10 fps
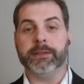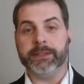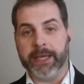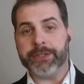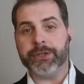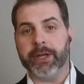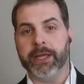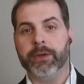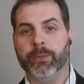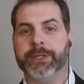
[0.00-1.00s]

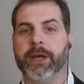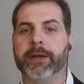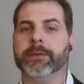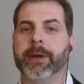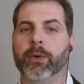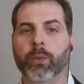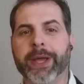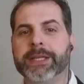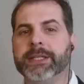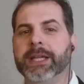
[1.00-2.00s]
Yesterday, we talked about
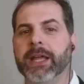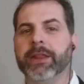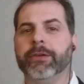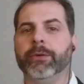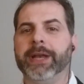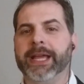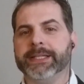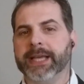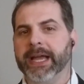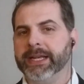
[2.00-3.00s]
ways to get through an
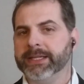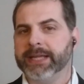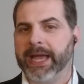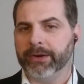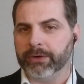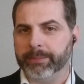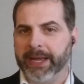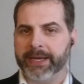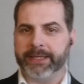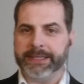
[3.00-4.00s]
anxiety attack or a
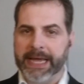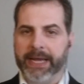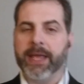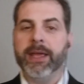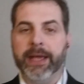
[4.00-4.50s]
panic attack.